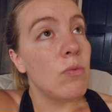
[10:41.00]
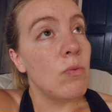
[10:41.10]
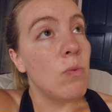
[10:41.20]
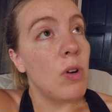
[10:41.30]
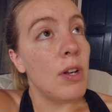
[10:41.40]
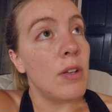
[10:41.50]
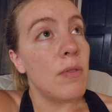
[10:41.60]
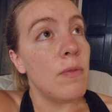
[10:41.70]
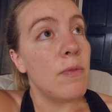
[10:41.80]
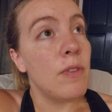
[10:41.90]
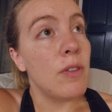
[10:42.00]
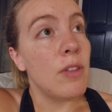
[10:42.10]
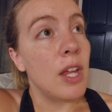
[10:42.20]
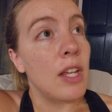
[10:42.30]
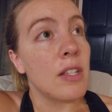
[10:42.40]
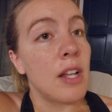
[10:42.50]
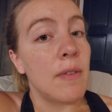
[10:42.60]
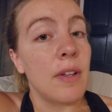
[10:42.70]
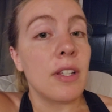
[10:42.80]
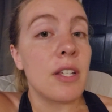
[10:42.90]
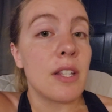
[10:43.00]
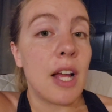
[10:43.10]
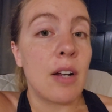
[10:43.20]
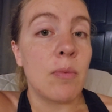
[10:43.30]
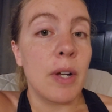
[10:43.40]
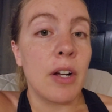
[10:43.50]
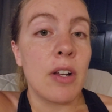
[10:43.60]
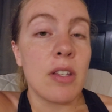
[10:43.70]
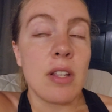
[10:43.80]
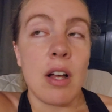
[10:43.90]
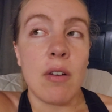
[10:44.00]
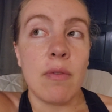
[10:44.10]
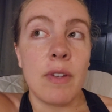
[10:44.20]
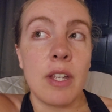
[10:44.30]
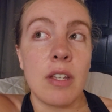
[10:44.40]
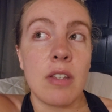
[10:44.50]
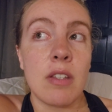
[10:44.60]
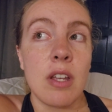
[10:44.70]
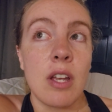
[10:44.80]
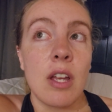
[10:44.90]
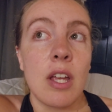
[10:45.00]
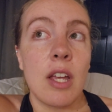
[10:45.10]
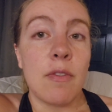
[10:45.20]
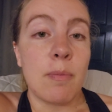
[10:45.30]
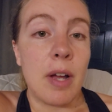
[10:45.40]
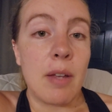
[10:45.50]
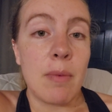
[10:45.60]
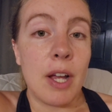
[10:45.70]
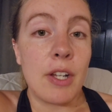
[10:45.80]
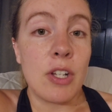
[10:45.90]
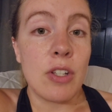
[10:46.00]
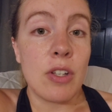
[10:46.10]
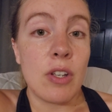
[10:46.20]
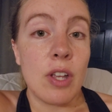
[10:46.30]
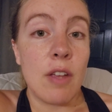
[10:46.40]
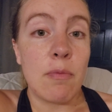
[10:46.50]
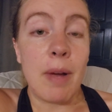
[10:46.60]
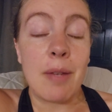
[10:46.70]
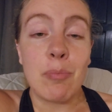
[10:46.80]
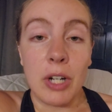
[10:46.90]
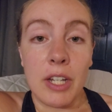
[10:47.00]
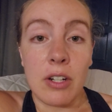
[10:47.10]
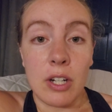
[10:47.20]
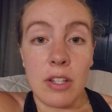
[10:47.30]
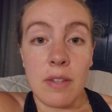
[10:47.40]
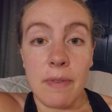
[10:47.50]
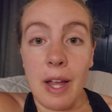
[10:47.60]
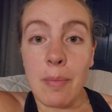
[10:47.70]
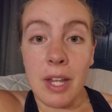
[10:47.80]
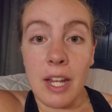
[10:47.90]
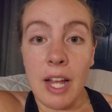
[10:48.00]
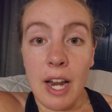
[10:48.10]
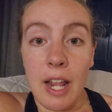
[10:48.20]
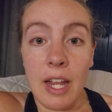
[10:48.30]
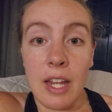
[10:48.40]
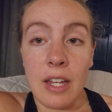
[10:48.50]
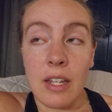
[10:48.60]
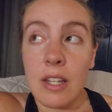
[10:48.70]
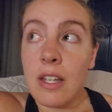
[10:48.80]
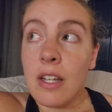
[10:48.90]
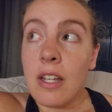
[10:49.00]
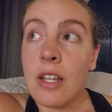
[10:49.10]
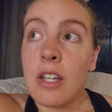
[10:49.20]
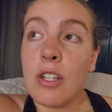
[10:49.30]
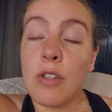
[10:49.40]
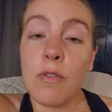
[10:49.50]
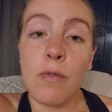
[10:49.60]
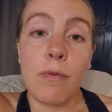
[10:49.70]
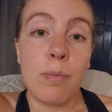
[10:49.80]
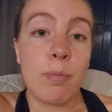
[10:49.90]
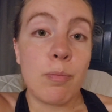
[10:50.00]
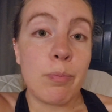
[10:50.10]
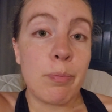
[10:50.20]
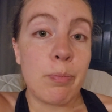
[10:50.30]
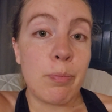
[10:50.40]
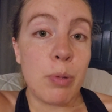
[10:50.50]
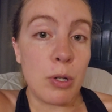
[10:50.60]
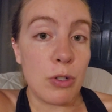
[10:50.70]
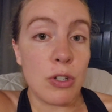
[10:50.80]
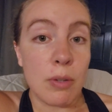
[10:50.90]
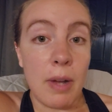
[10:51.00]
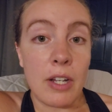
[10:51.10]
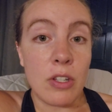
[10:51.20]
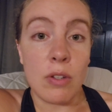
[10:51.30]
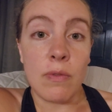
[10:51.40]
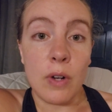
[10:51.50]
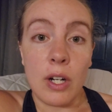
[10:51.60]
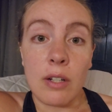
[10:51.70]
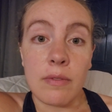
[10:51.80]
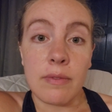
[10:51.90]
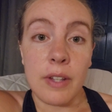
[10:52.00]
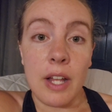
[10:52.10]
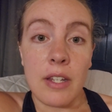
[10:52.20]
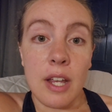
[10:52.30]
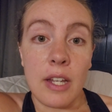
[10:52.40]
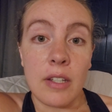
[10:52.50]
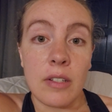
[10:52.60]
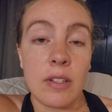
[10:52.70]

One of the things I've at least had awareness of is, if my mind, if my brain hurts, if I'm getting a headache, you've pushed your mind too far for that day.